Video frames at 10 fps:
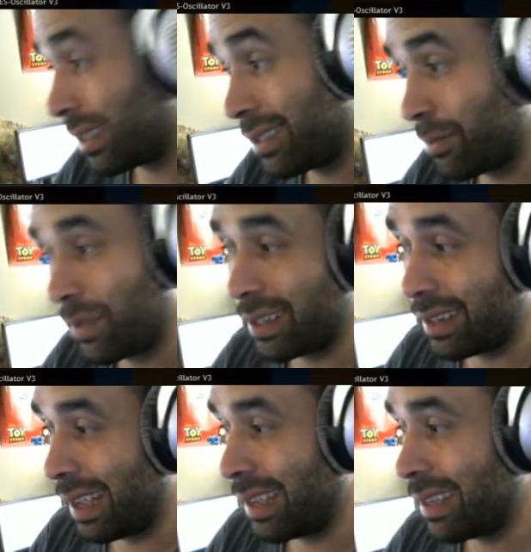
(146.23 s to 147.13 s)
something
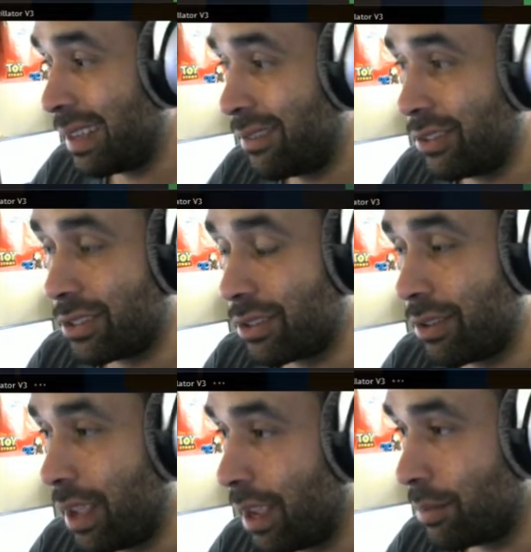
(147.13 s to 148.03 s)
like, if you just go
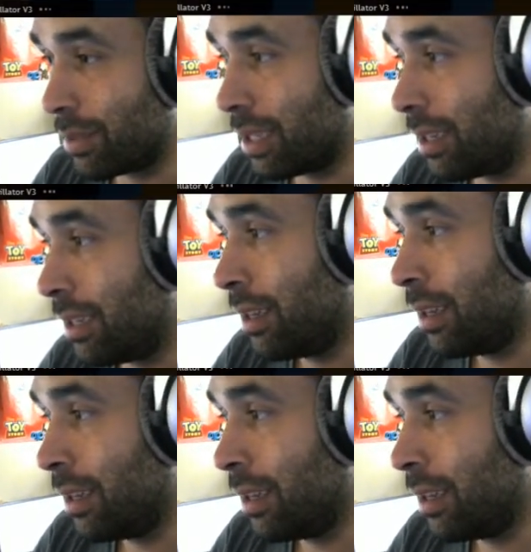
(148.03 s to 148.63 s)
to AMC,